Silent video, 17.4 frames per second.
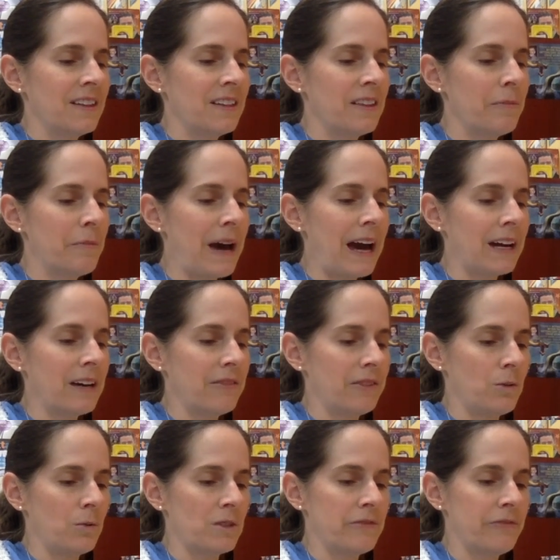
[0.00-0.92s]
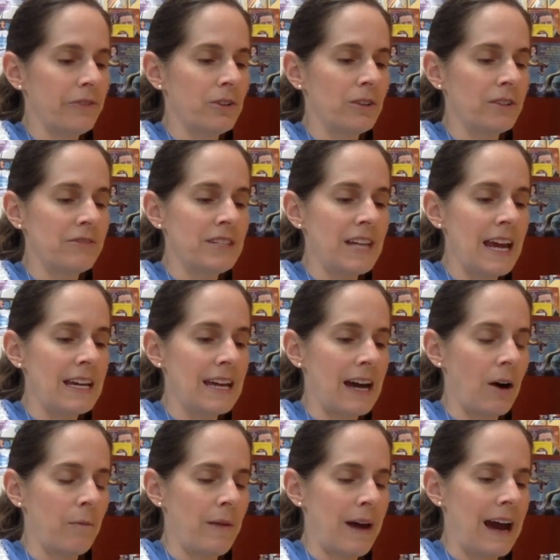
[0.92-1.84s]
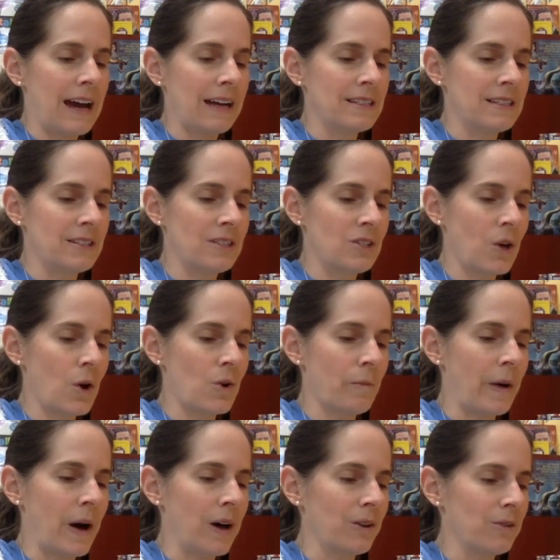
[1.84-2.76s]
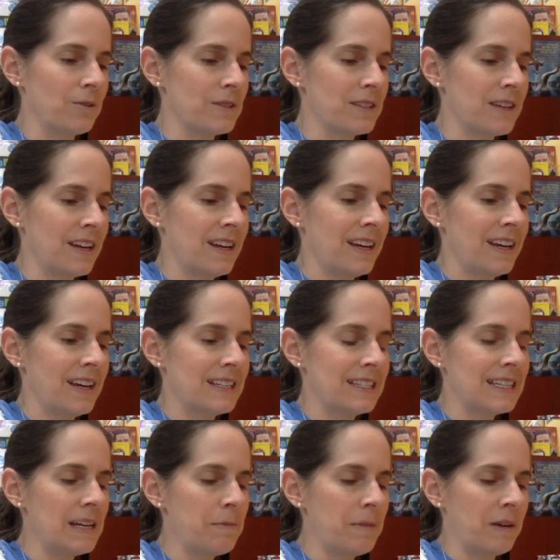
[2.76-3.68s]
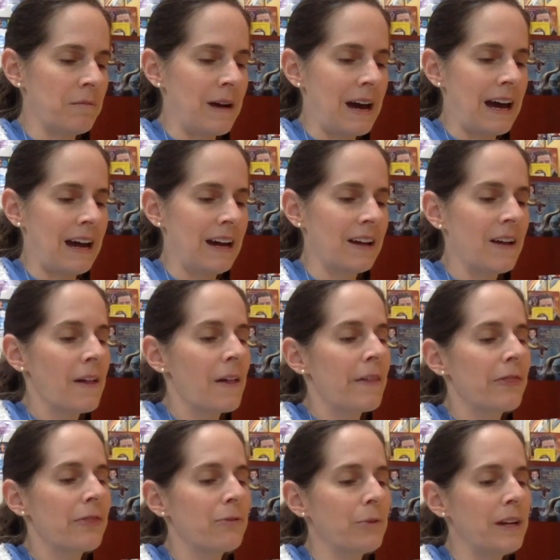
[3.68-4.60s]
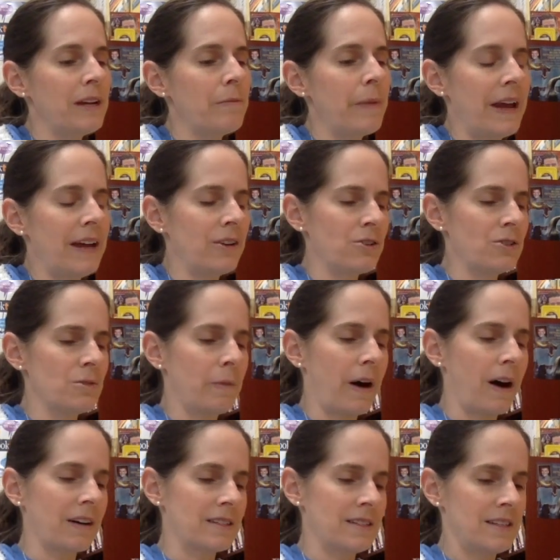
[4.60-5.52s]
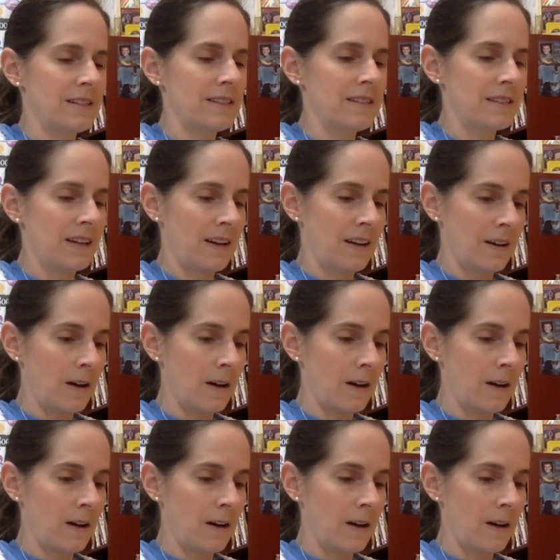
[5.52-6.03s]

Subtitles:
The back of it was full of takeout bags and soda bottles, a sleeping bag, 3 banker's boxes,